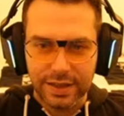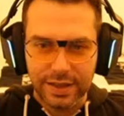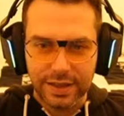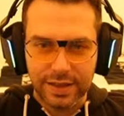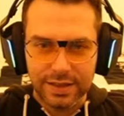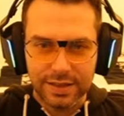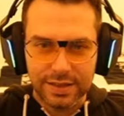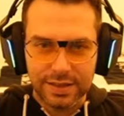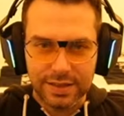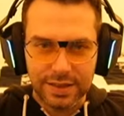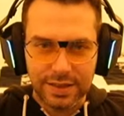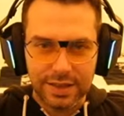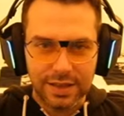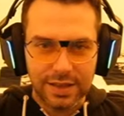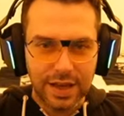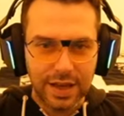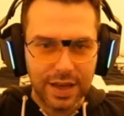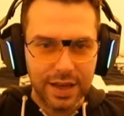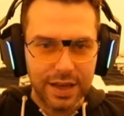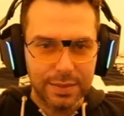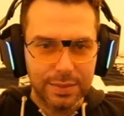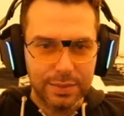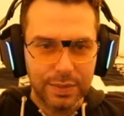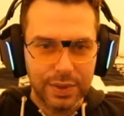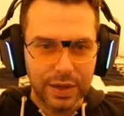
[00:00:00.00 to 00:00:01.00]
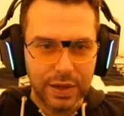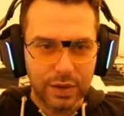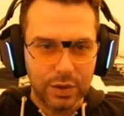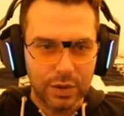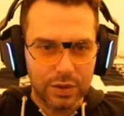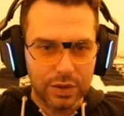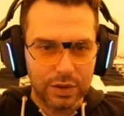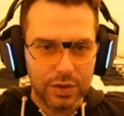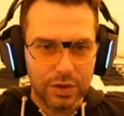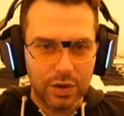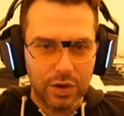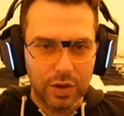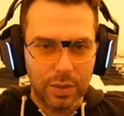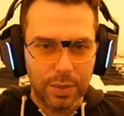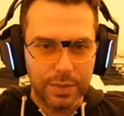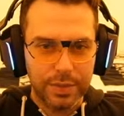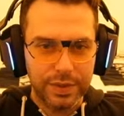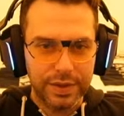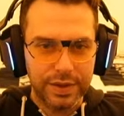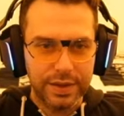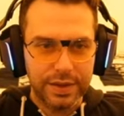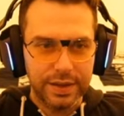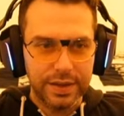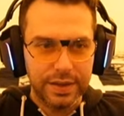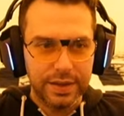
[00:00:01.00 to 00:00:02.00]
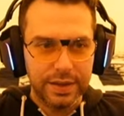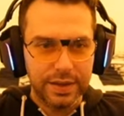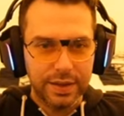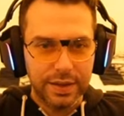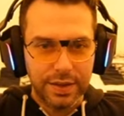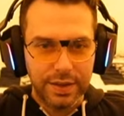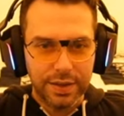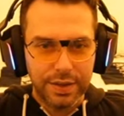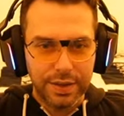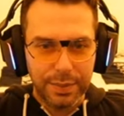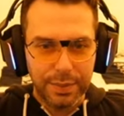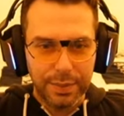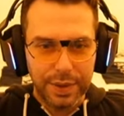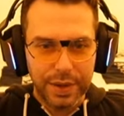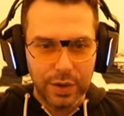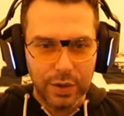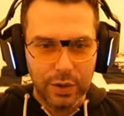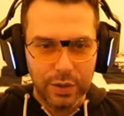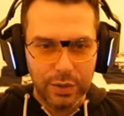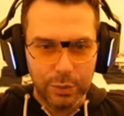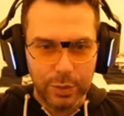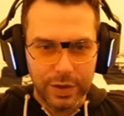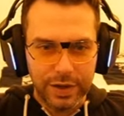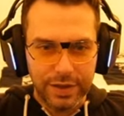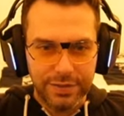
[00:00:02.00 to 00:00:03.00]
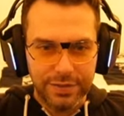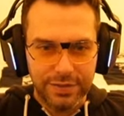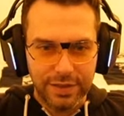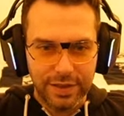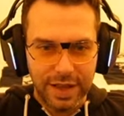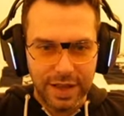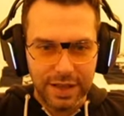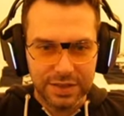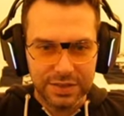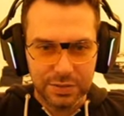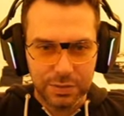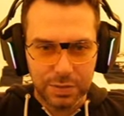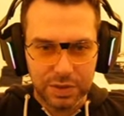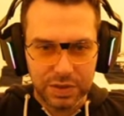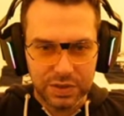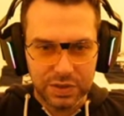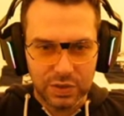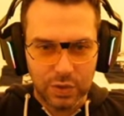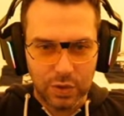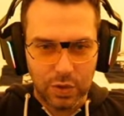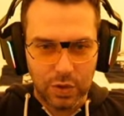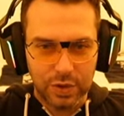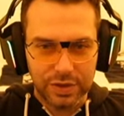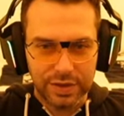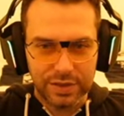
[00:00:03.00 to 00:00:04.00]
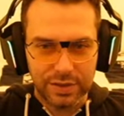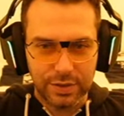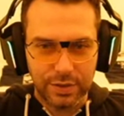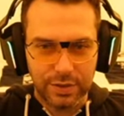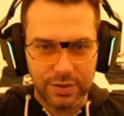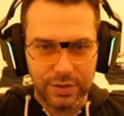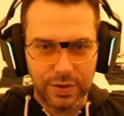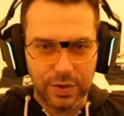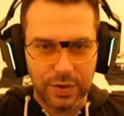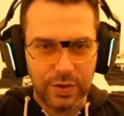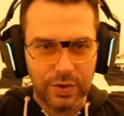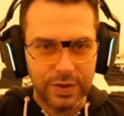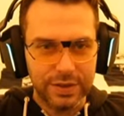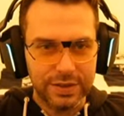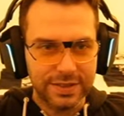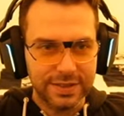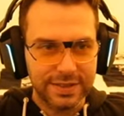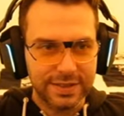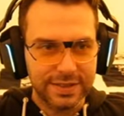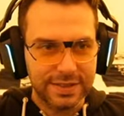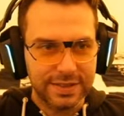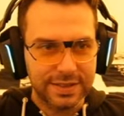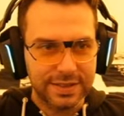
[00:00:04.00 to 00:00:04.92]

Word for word: It's the Dain Beorn comp. The Beorn with Last Resort, of course.